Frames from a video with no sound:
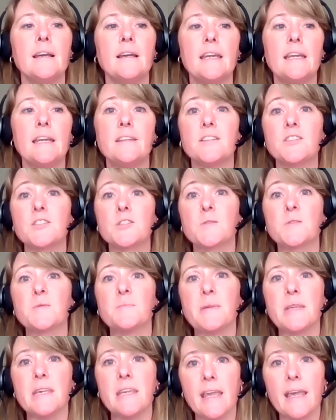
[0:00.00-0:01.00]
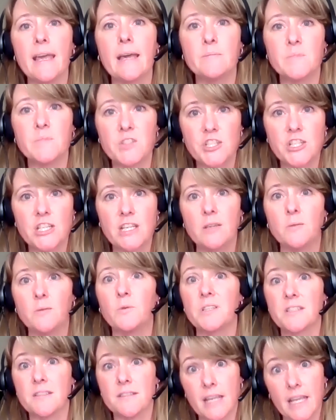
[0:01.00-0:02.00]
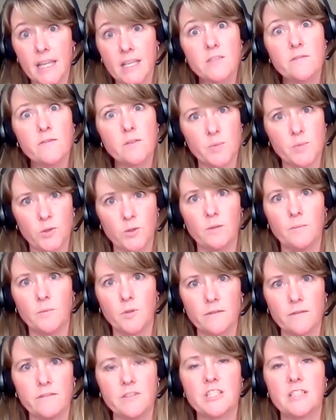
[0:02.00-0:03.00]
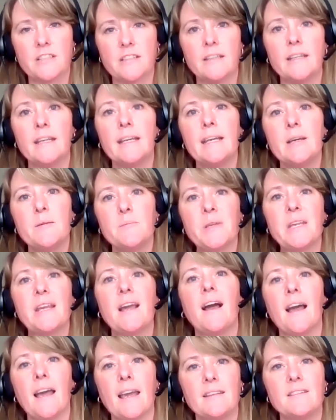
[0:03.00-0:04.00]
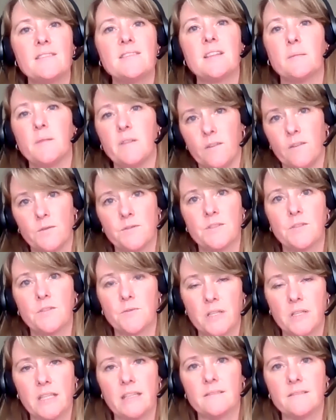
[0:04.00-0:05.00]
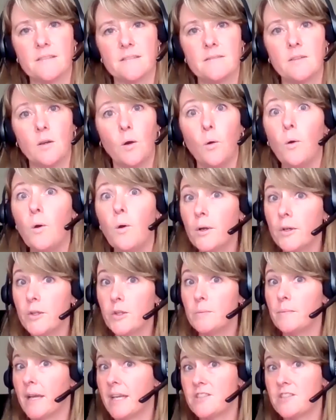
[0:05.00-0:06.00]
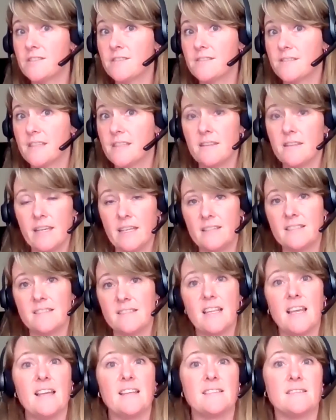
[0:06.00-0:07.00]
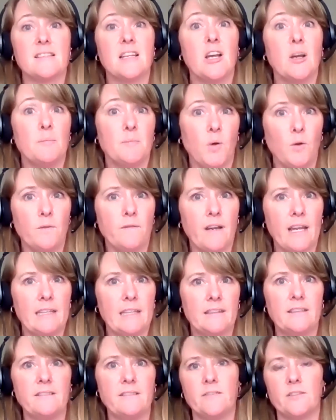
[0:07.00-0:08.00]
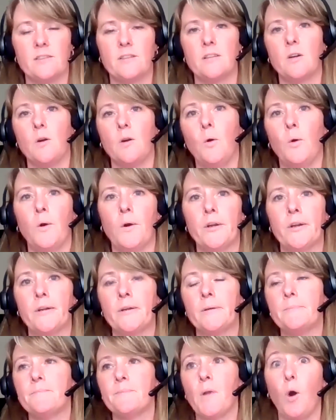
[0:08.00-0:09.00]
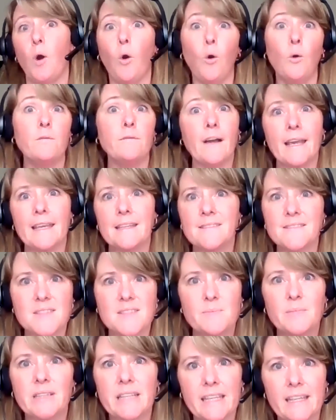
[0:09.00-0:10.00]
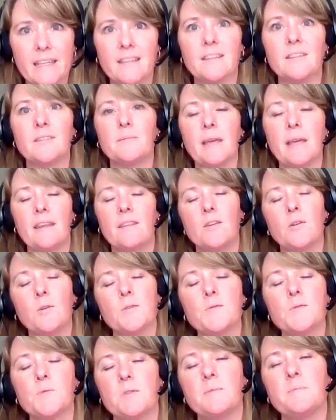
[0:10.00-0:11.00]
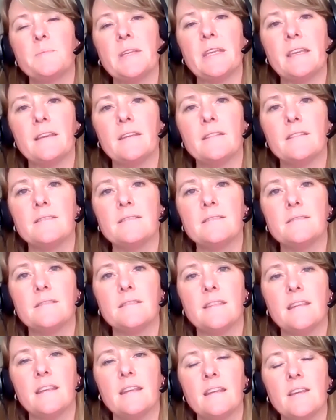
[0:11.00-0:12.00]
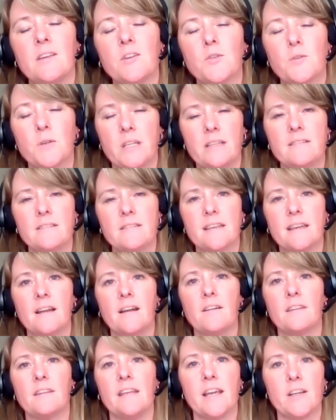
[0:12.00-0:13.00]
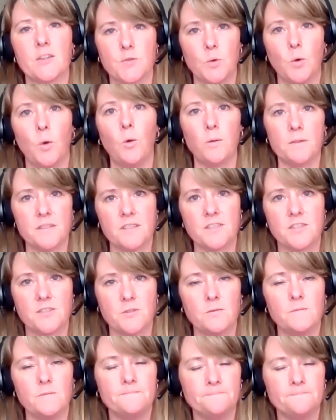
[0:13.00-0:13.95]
initials PMG, which stands for protomorphogen, behind some of those ingredients. Or you might just see that it says bovine liver or ovine spleen, and those would be the ingredients that are the actual whole tissue.